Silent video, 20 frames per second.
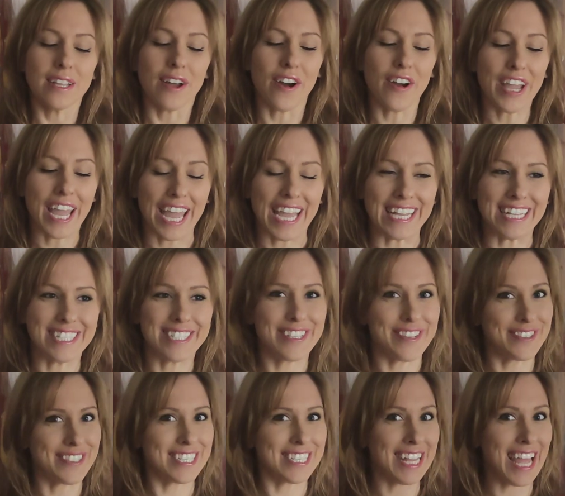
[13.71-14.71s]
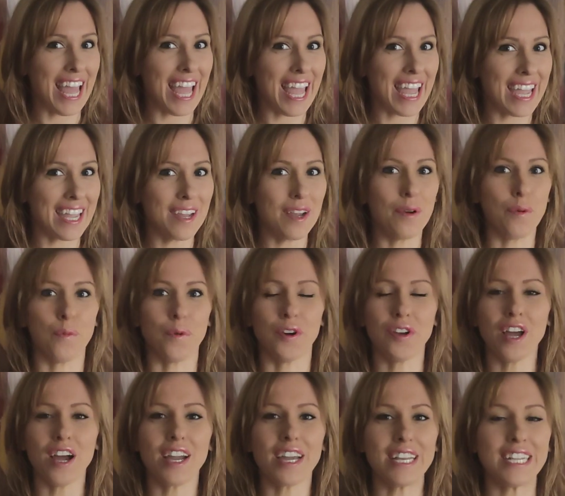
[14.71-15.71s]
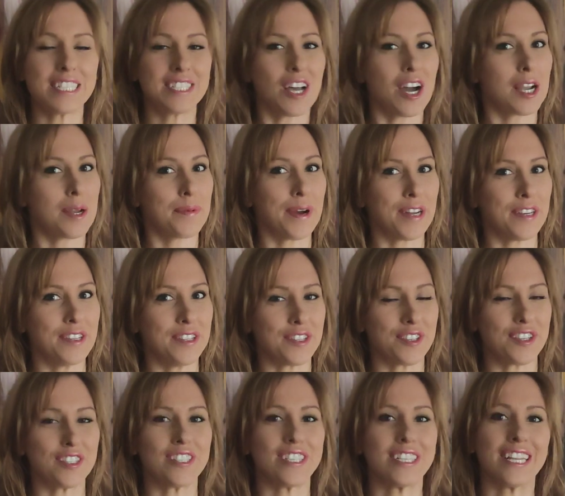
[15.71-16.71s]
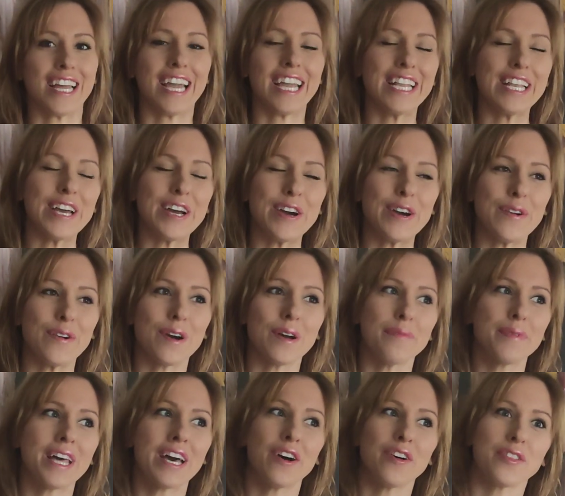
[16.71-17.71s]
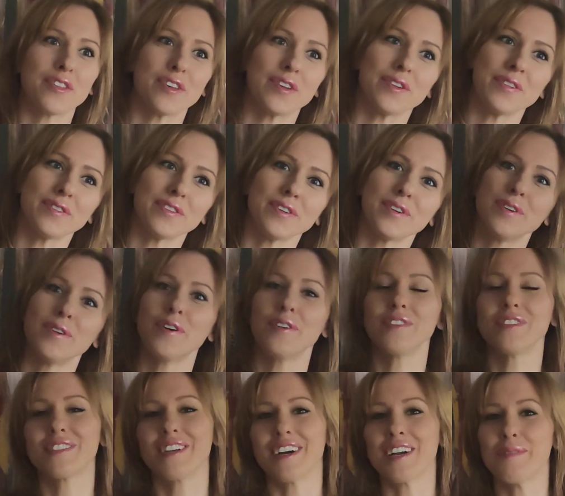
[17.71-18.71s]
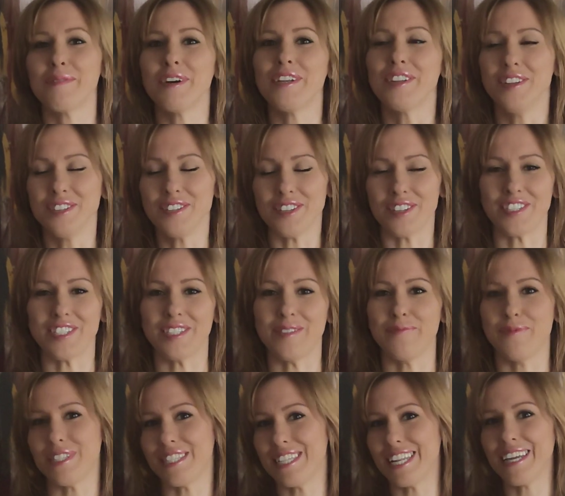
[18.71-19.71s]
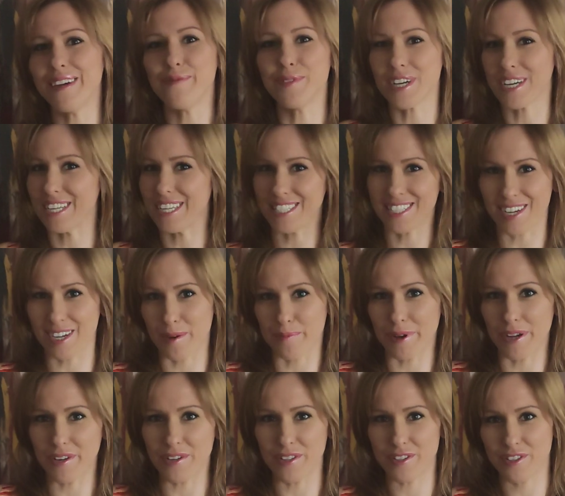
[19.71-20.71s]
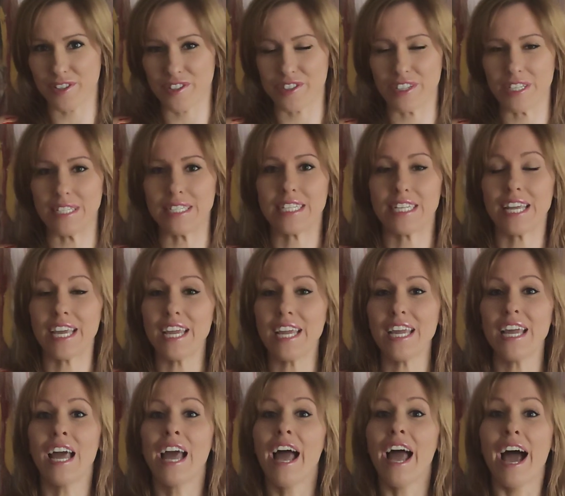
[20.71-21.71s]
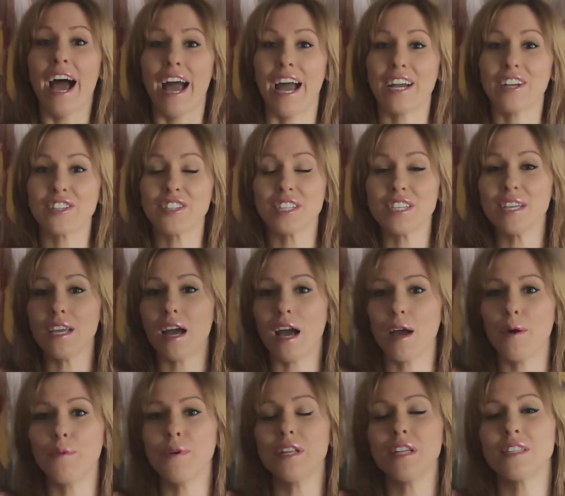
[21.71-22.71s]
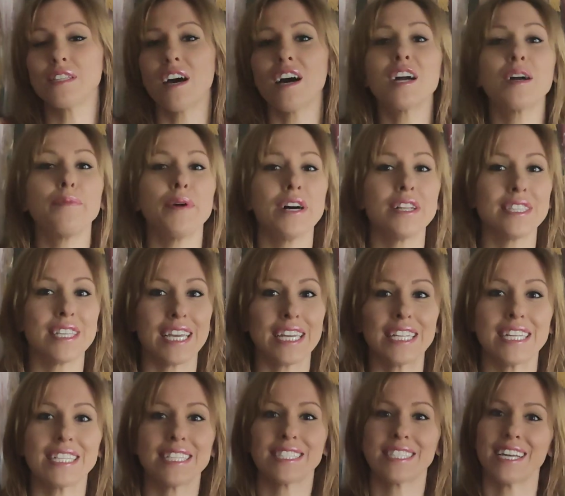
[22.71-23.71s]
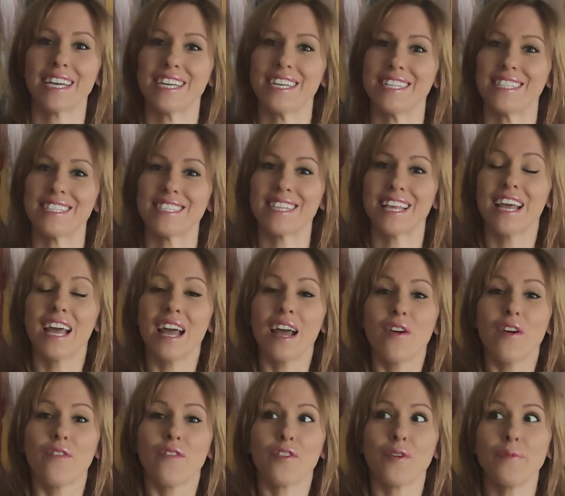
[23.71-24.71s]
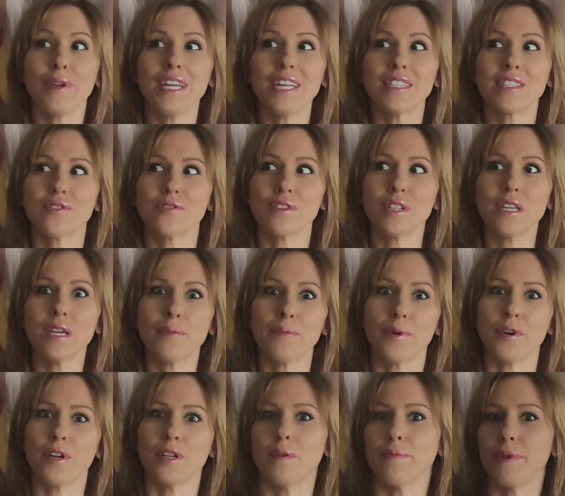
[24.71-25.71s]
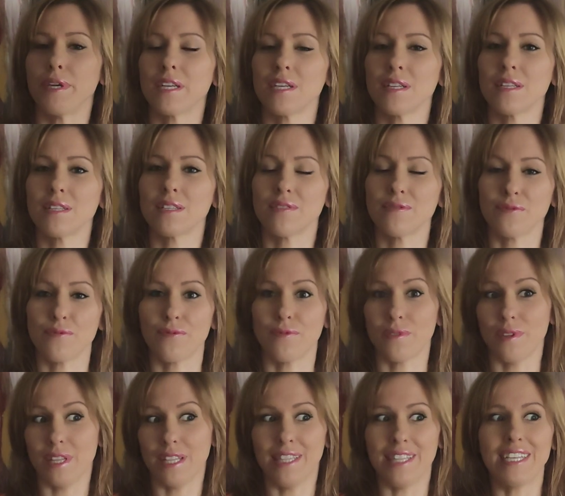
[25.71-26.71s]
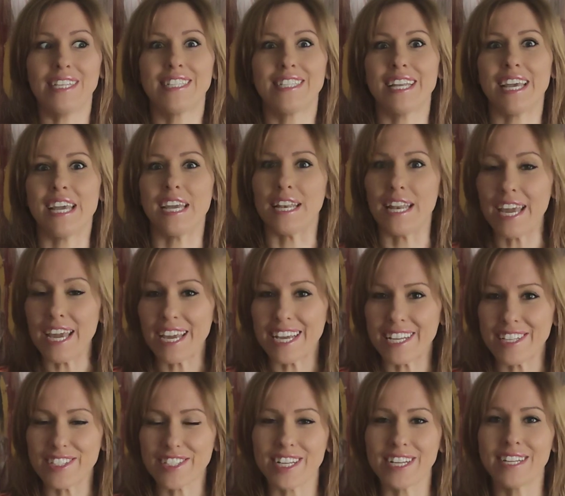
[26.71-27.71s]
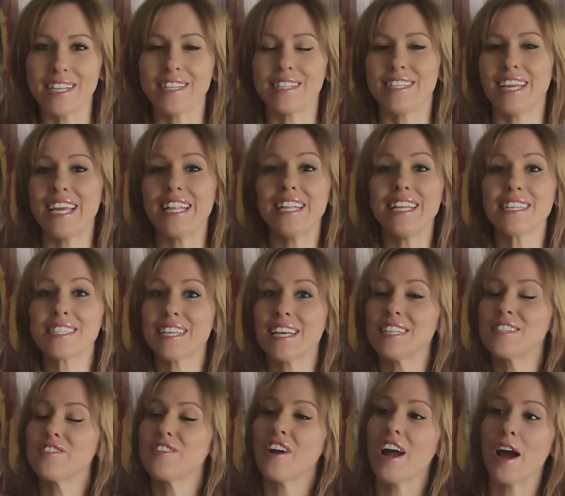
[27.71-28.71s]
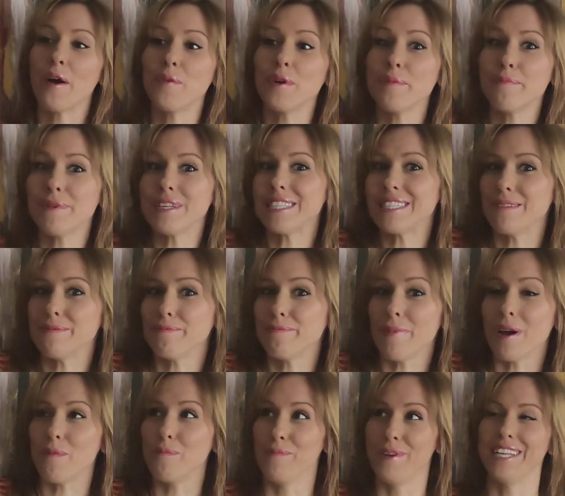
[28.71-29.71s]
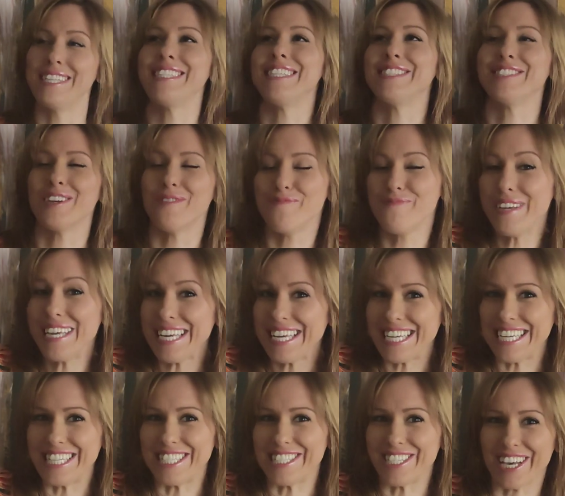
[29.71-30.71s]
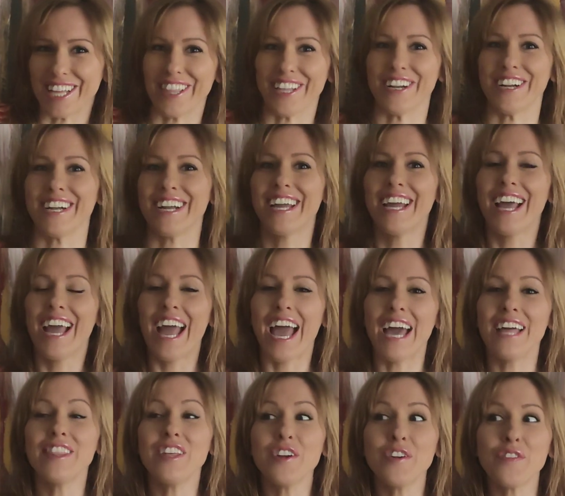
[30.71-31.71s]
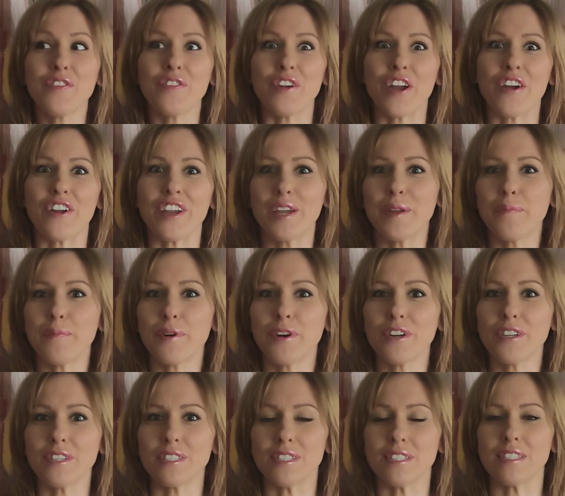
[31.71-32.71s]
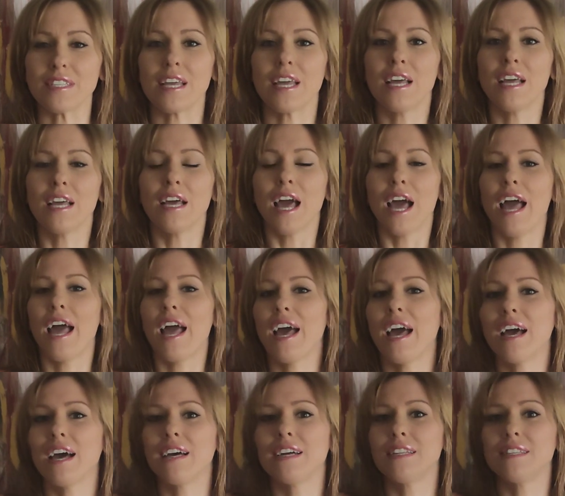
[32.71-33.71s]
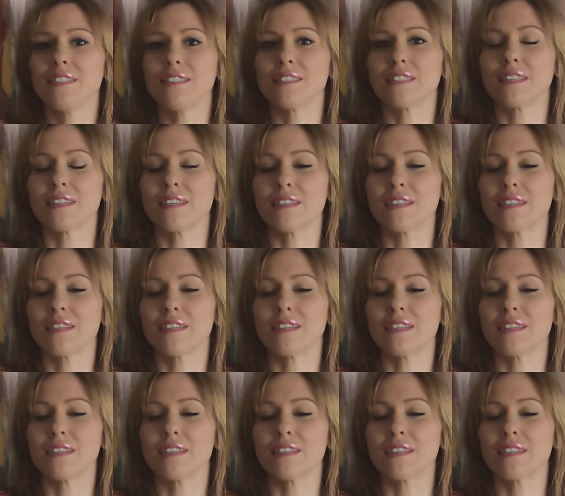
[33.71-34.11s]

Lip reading: Okay, so today we're not going to talk about nutrition. I know I'm the health guru, always talking about nutrition, but today I'm not going to talk about nutrition. Today, actually, I want to talk about dating sites. For me, it's really important because in this day and age, dating sites are how we meet each other, and they're very important. And